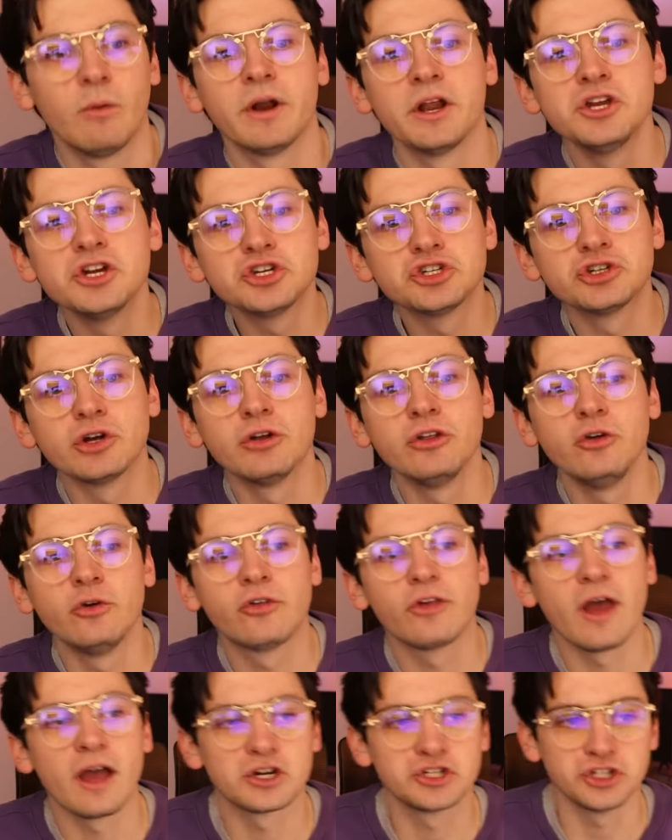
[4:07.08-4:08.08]
what I just showed you
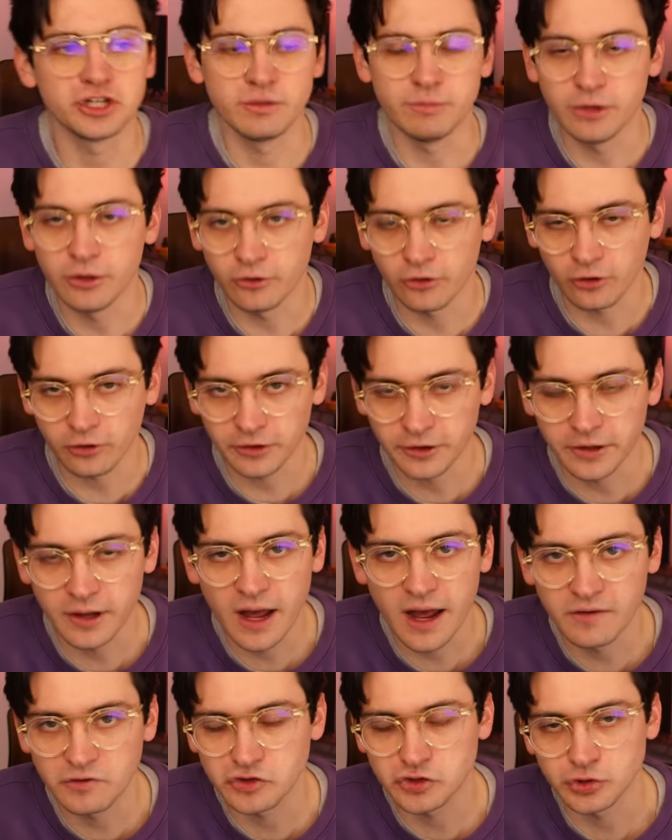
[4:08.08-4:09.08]
is actually a Musical.ly
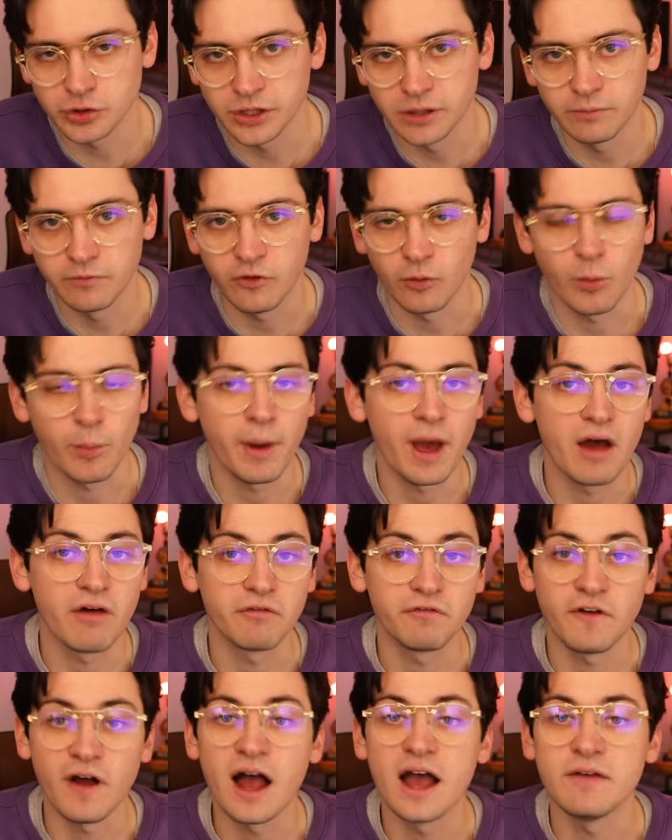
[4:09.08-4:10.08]
live stream from about
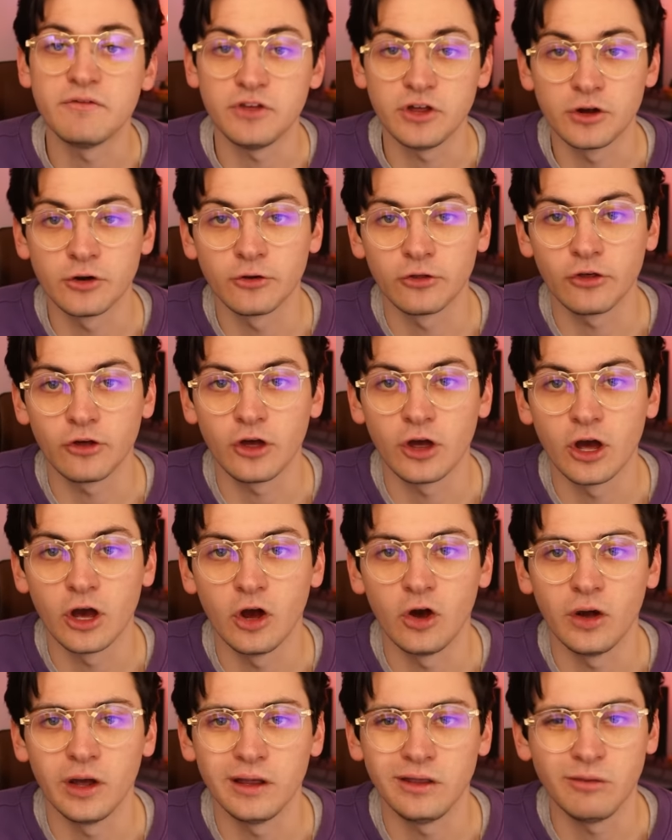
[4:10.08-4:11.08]
About five years
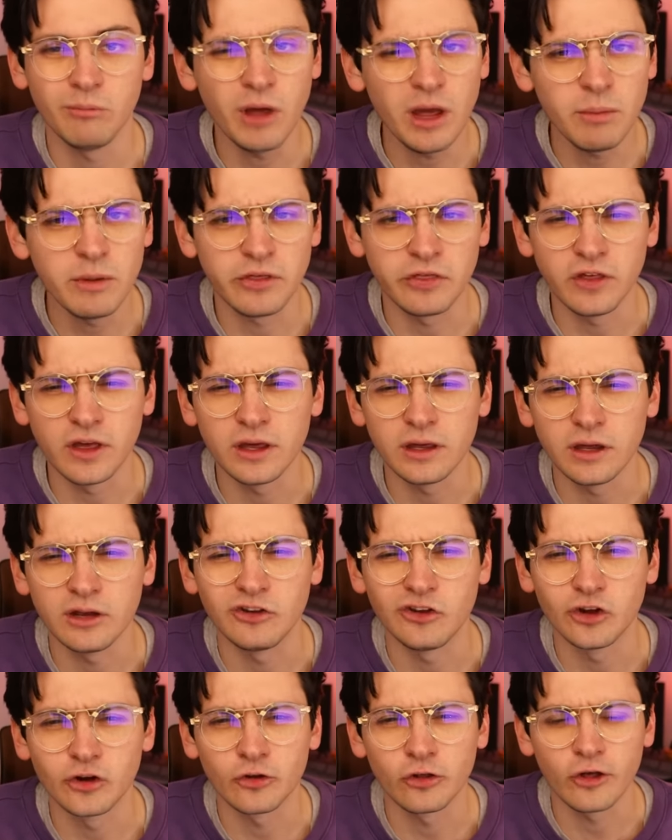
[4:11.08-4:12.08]
ago, and you may be thinking
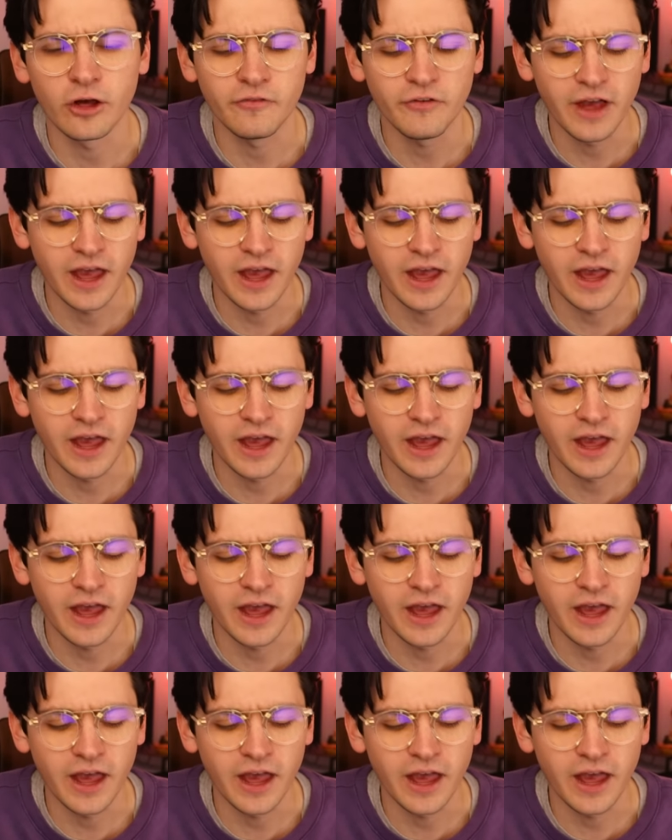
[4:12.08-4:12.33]
to yourself,